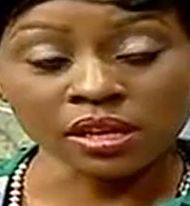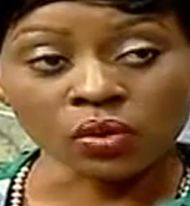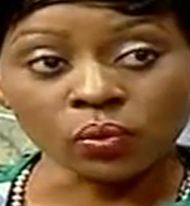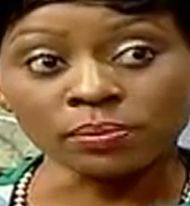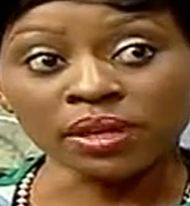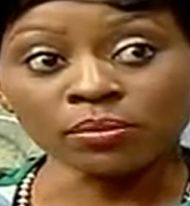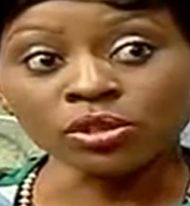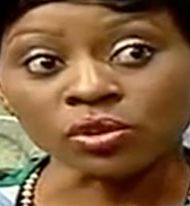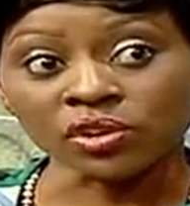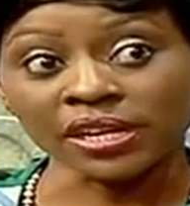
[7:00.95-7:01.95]
we'll be able to
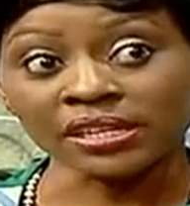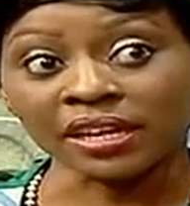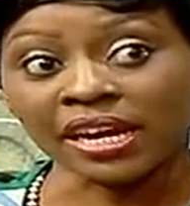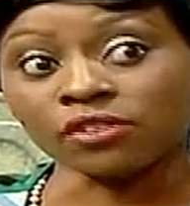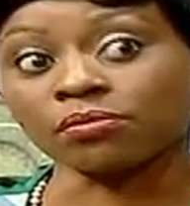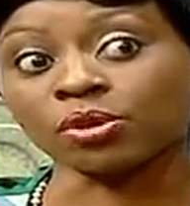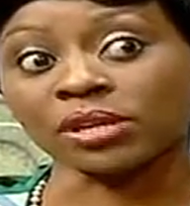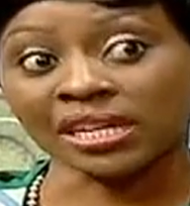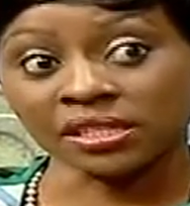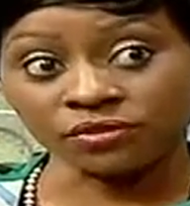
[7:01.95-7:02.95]
create the kind of
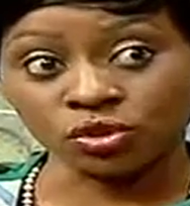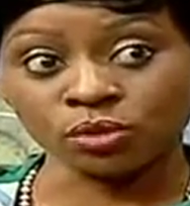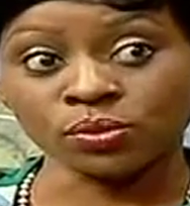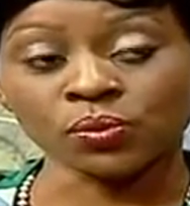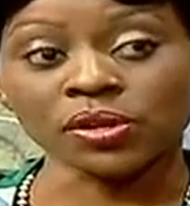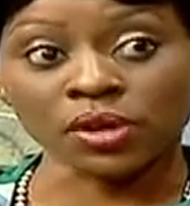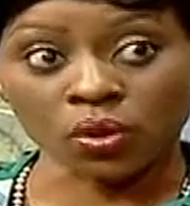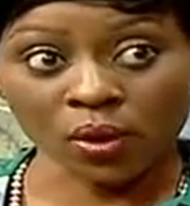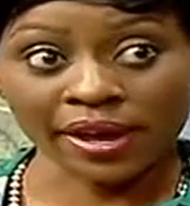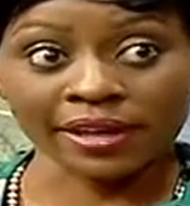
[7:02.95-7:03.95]
productive jobs we
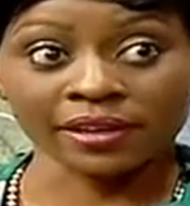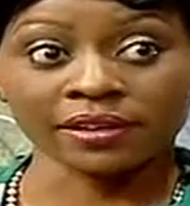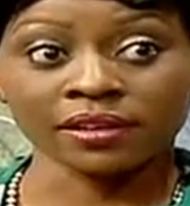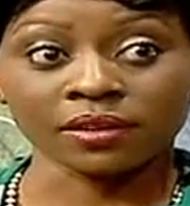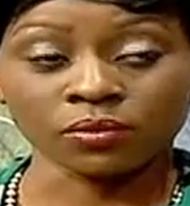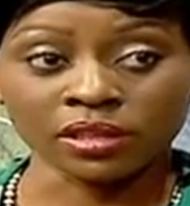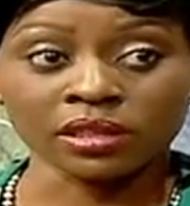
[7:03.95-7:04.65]
require within the